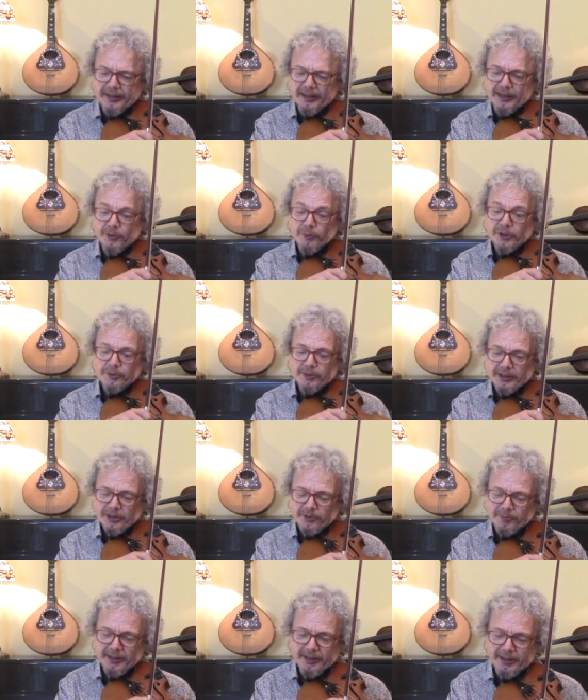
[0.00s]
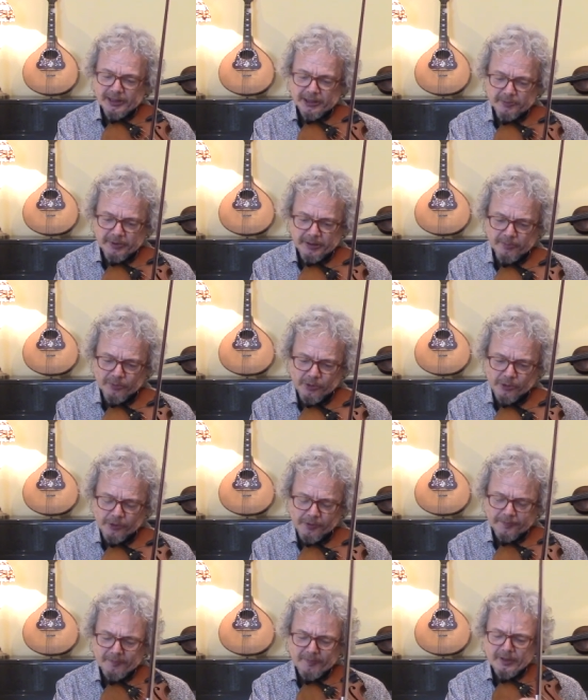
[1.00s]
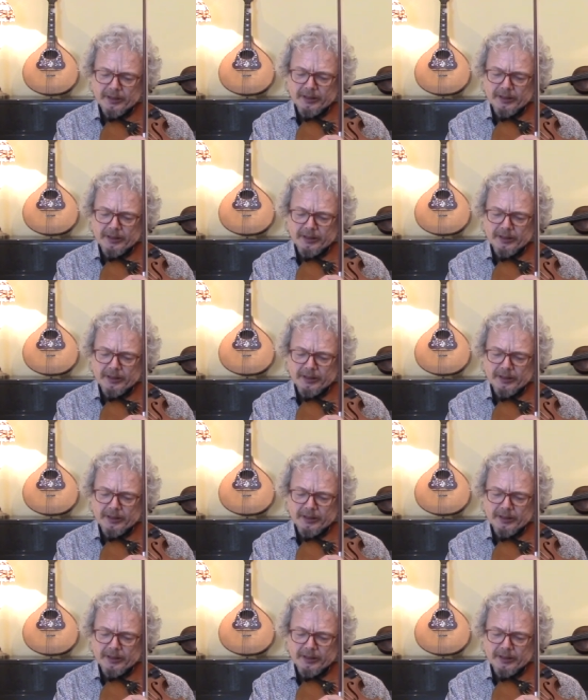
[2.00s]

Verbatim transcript: uh, which will explain that a bit more.